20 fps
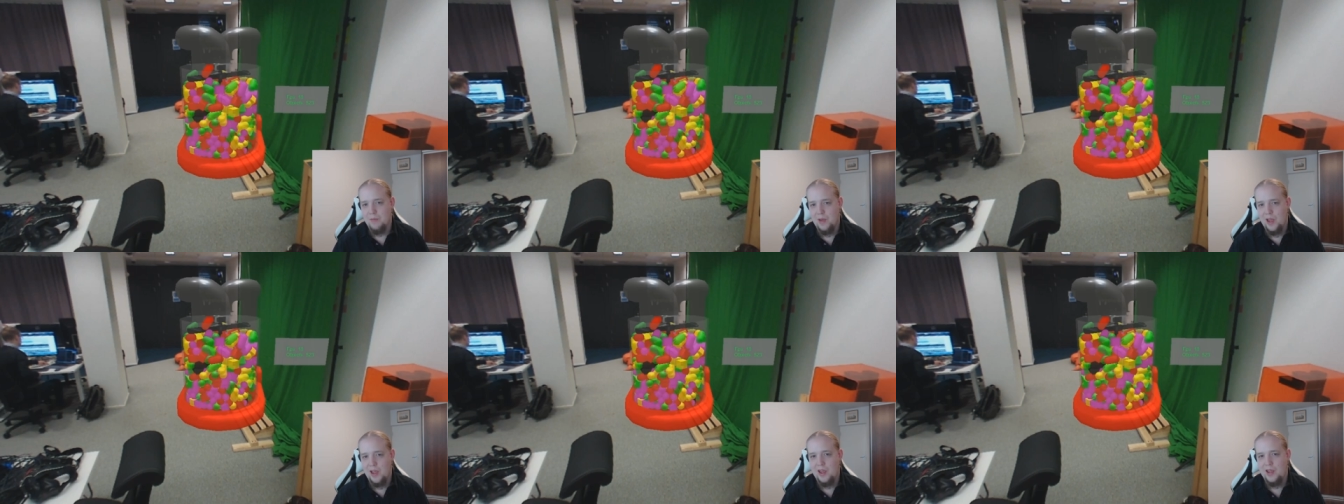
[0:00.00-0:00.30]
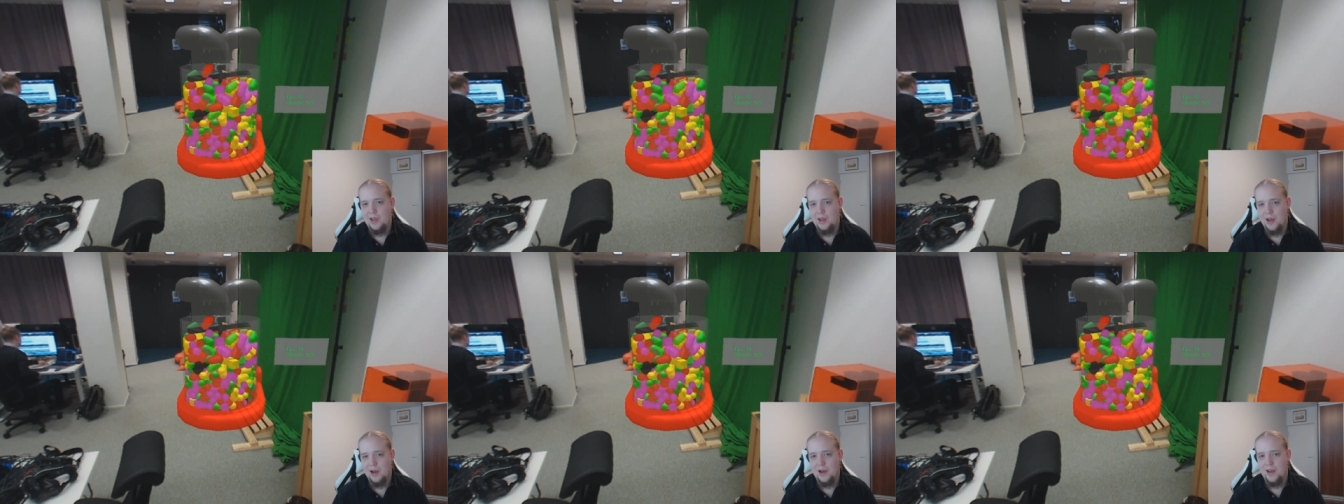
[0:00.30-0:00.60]

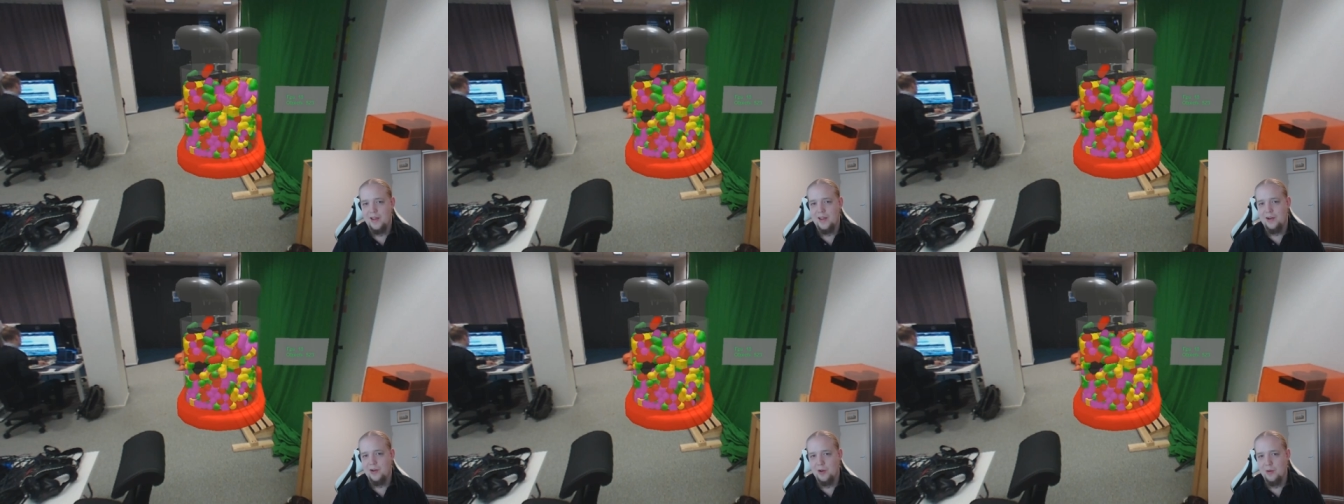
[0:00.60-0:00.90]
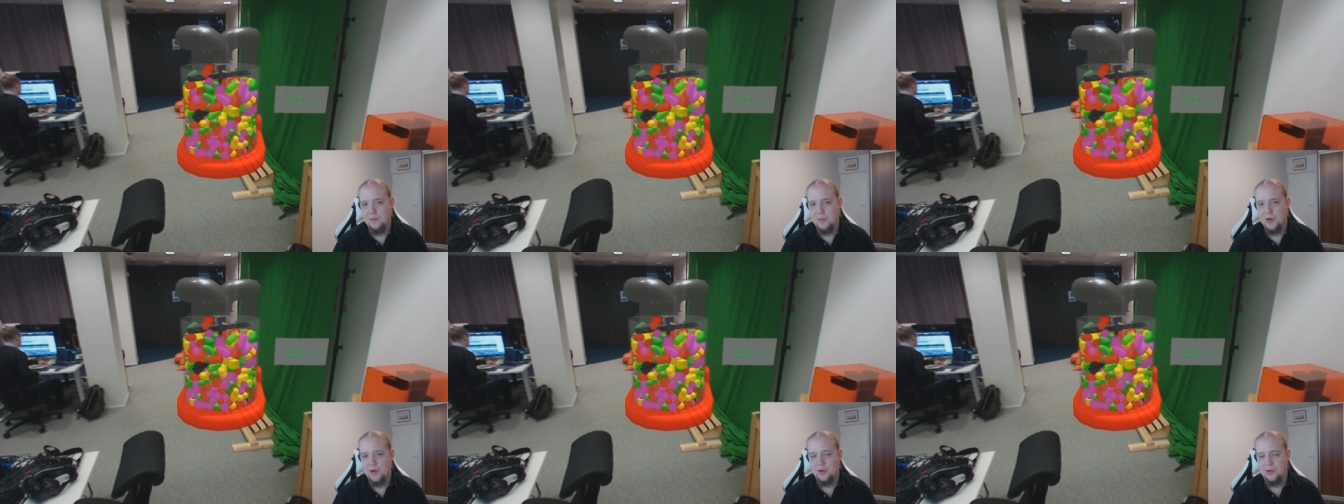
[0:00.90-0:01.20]
A high-end
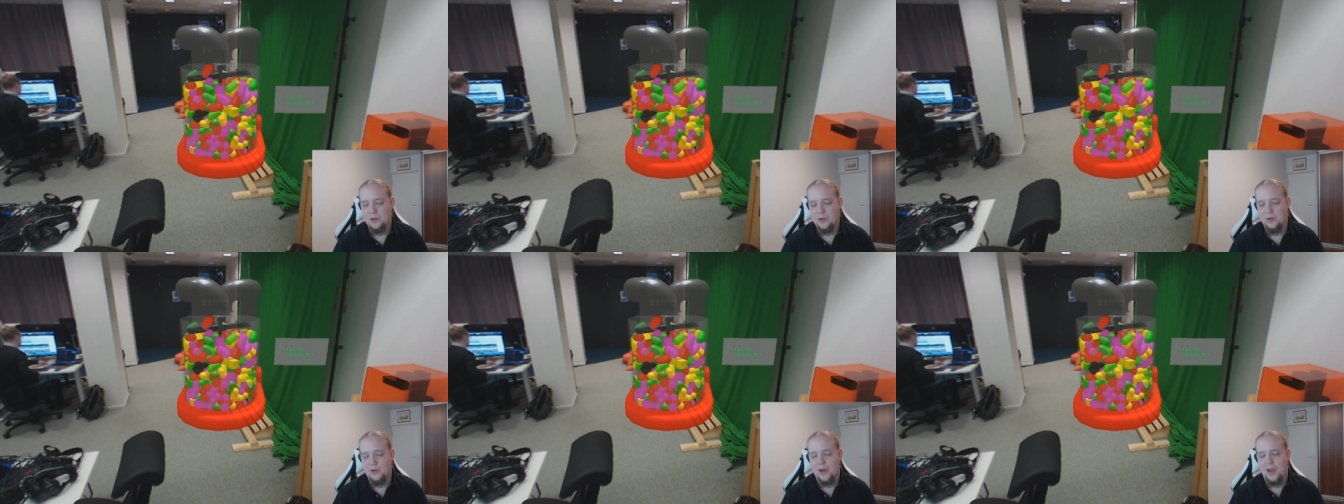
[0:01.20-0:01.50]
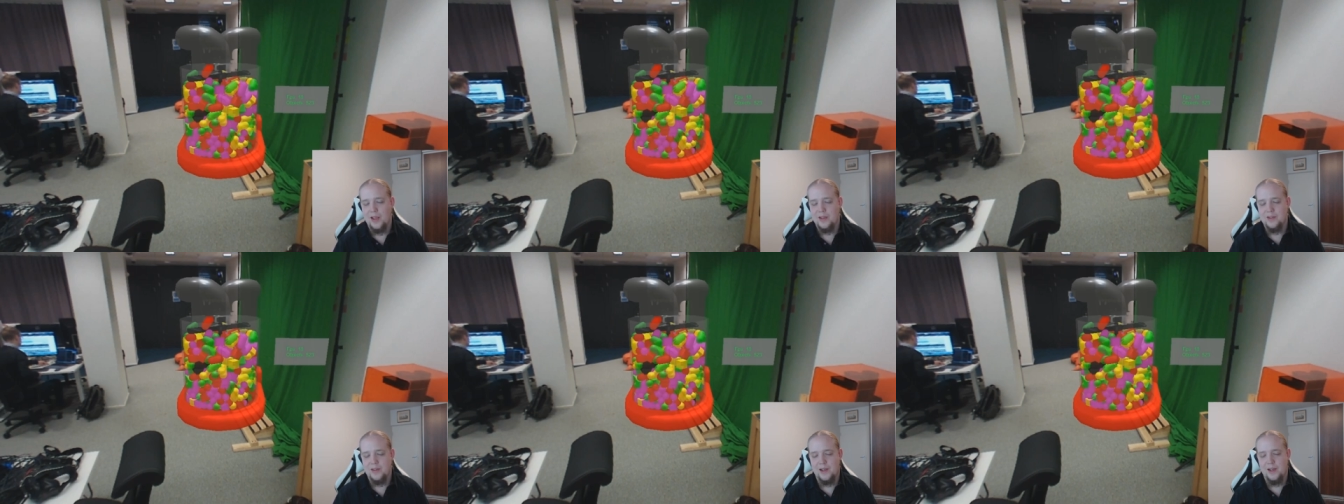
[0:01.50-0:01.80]
computer
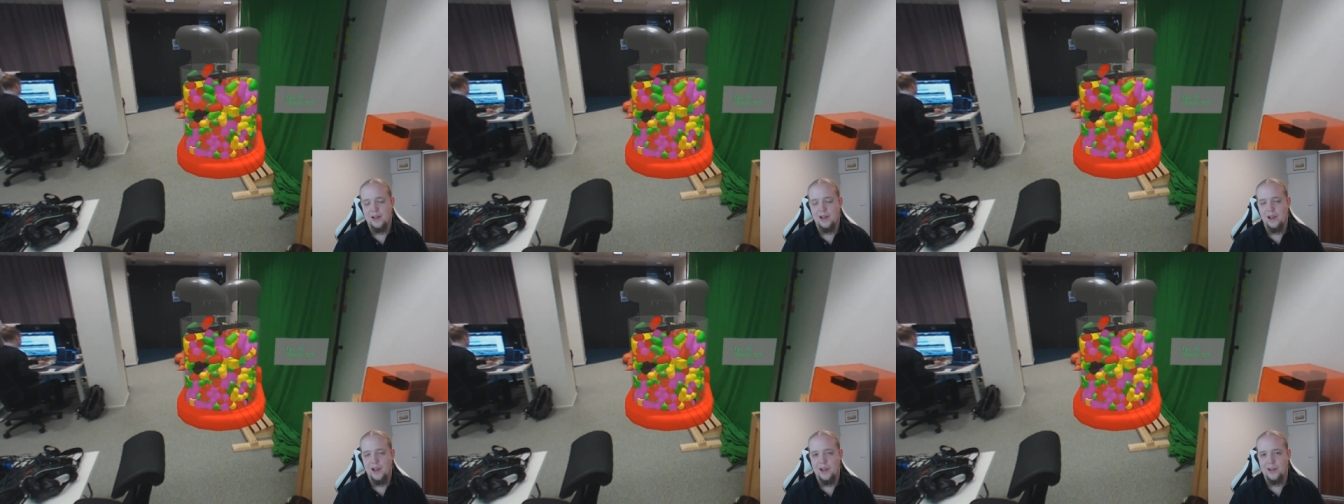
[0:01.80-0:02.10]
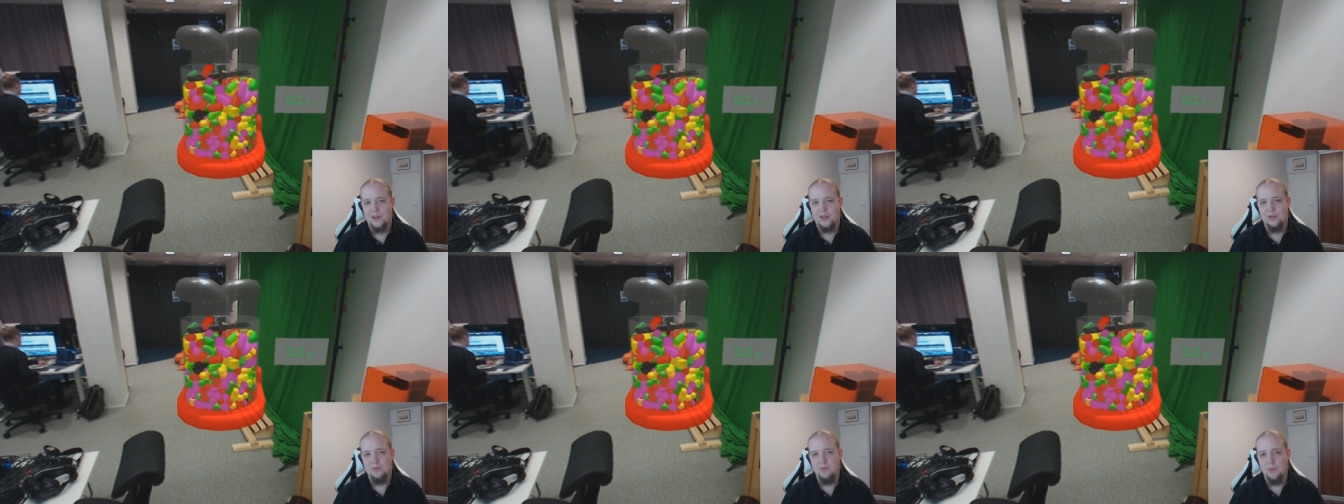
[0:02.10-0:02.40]
has a
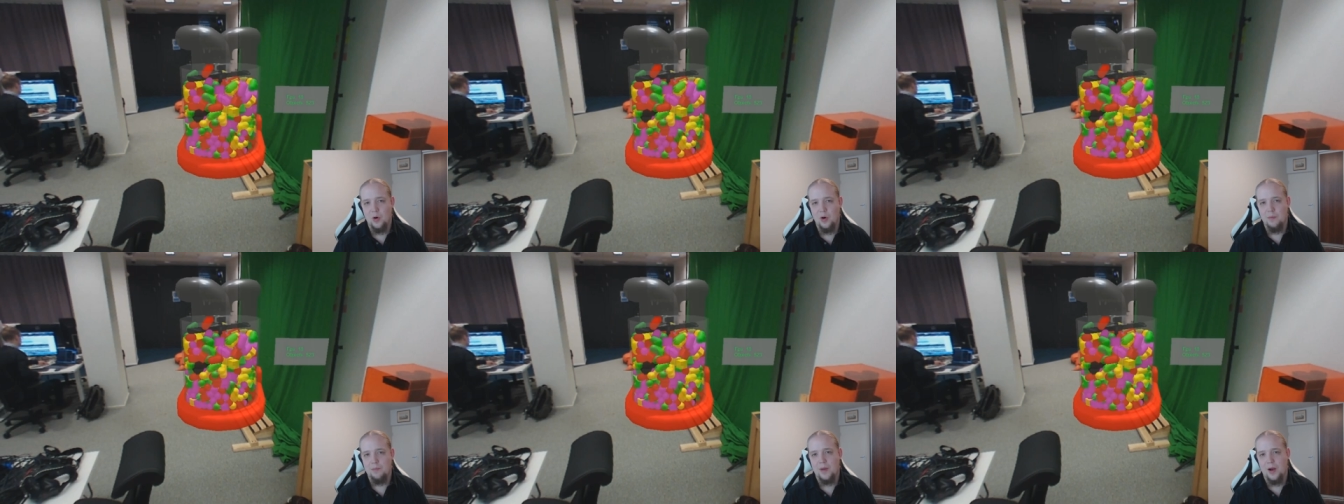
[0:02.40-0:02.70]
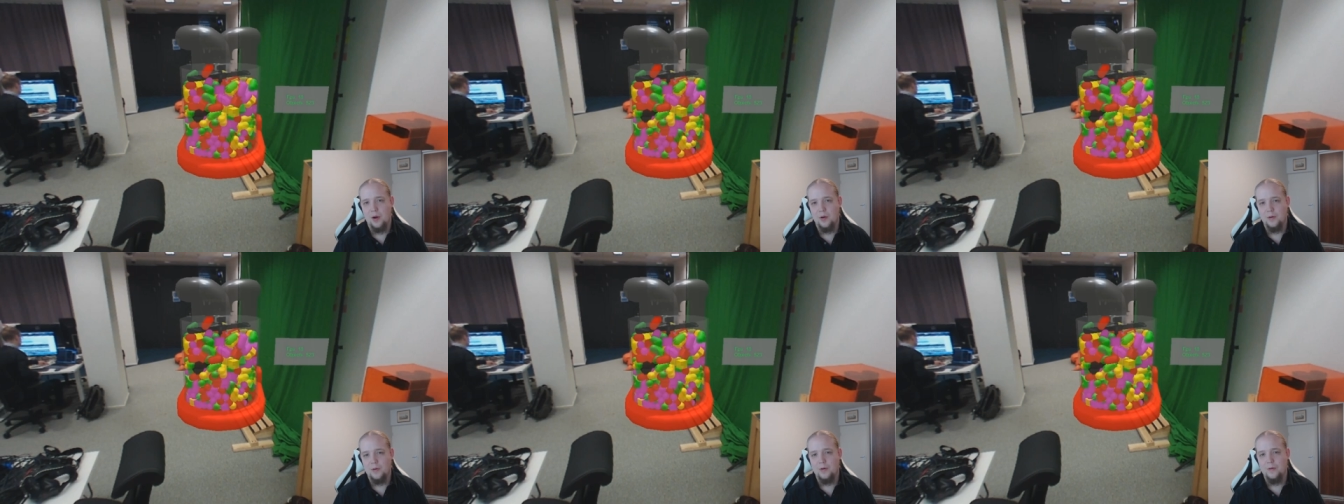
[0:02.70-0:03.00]
lot more
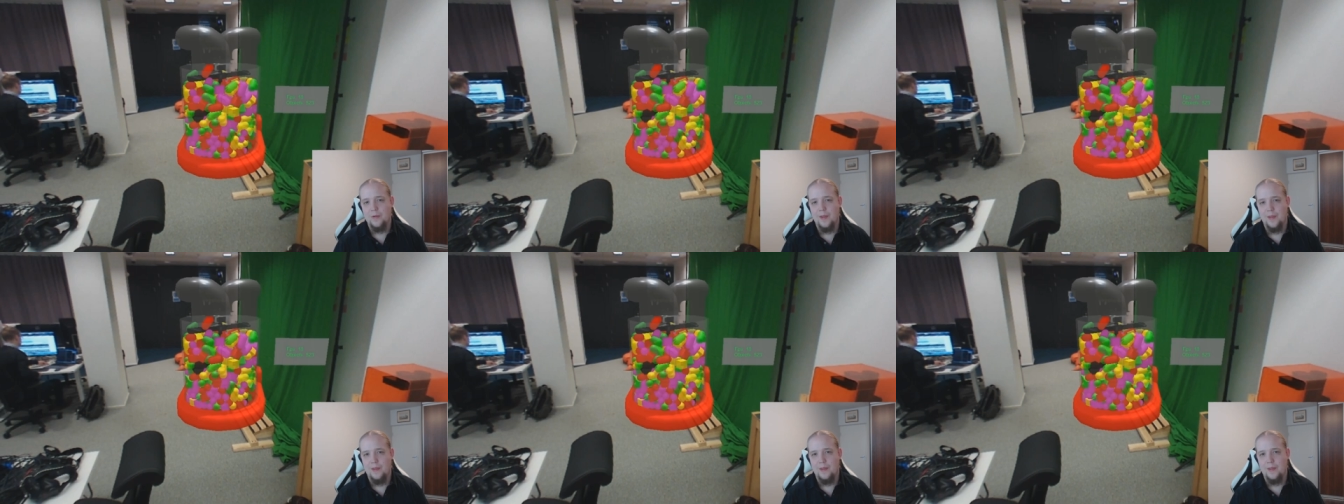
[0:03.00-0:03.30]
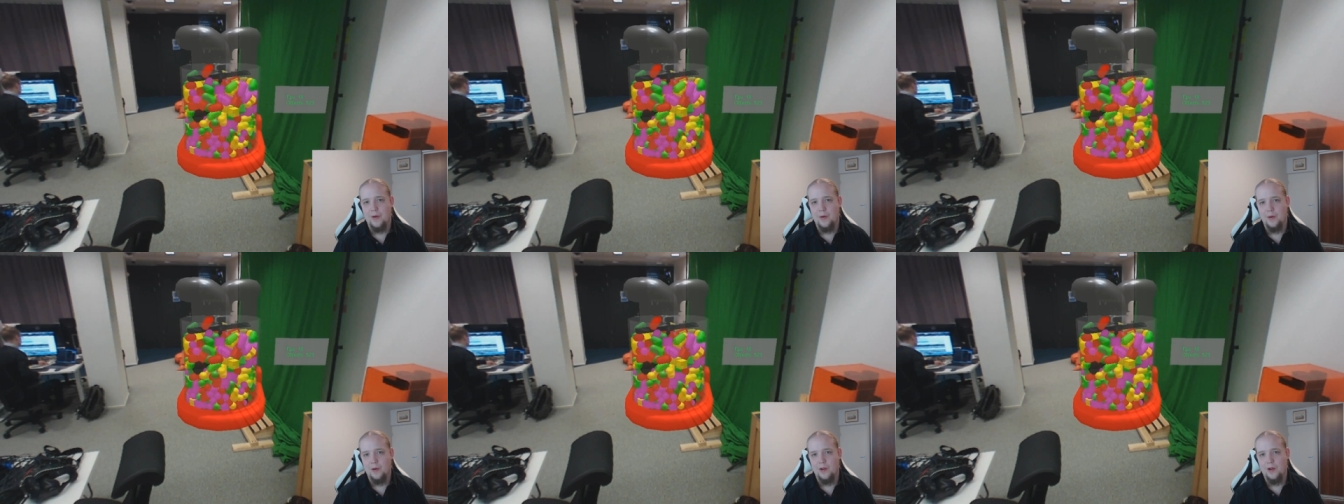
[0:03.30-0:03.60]
power than
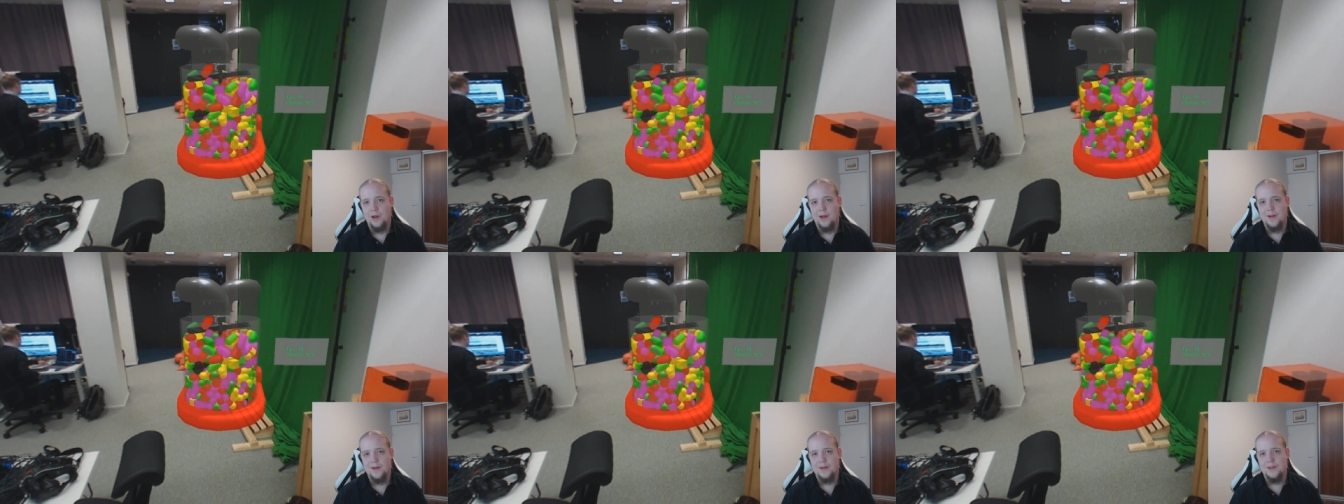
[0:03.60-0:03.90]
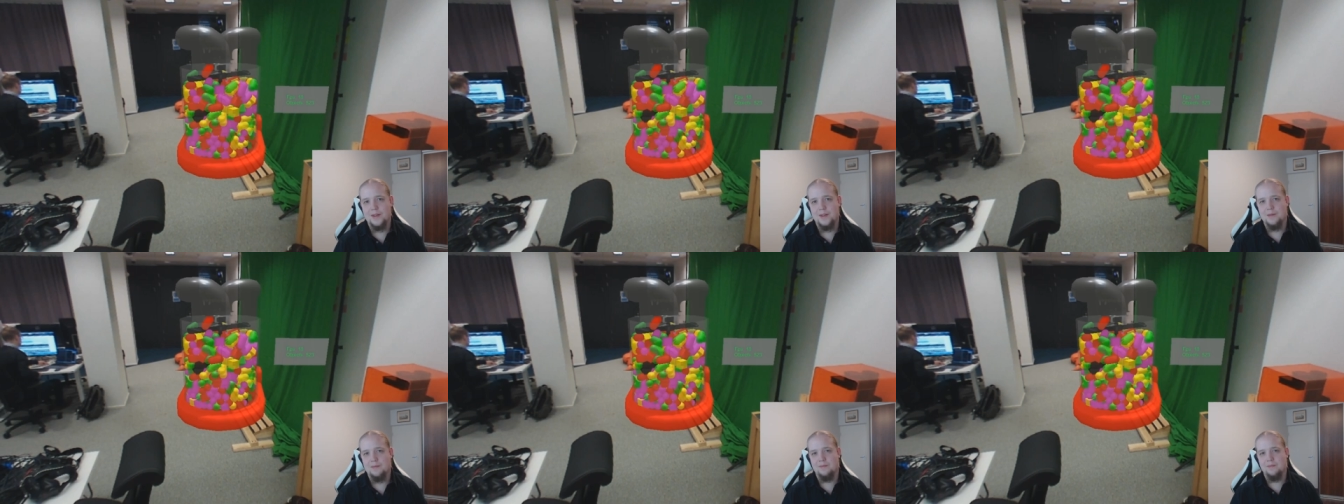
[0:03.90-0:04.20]
the
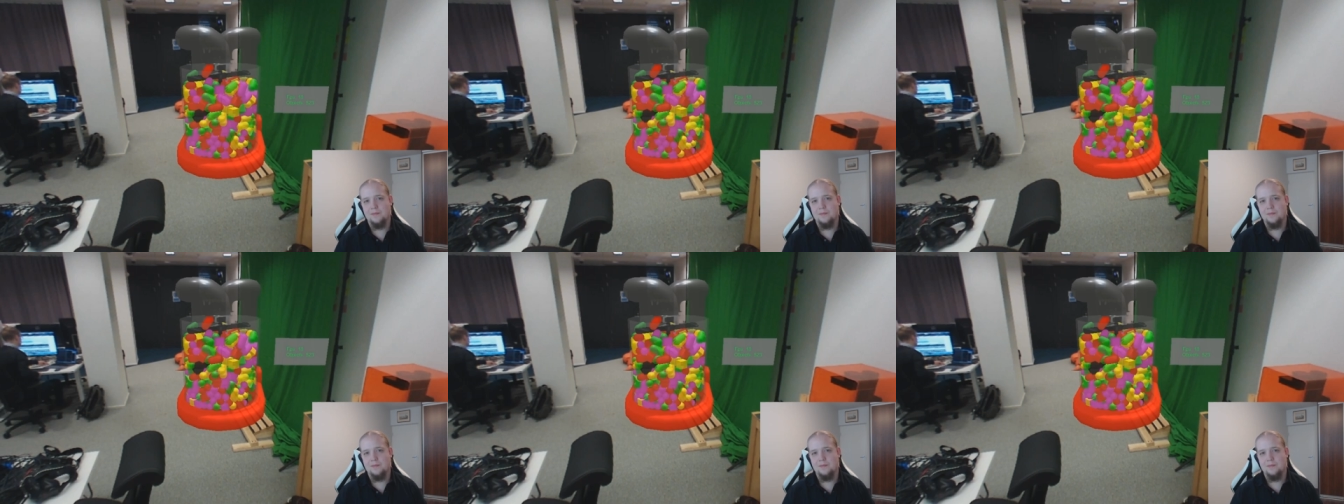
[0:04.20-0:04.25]
HoloLens.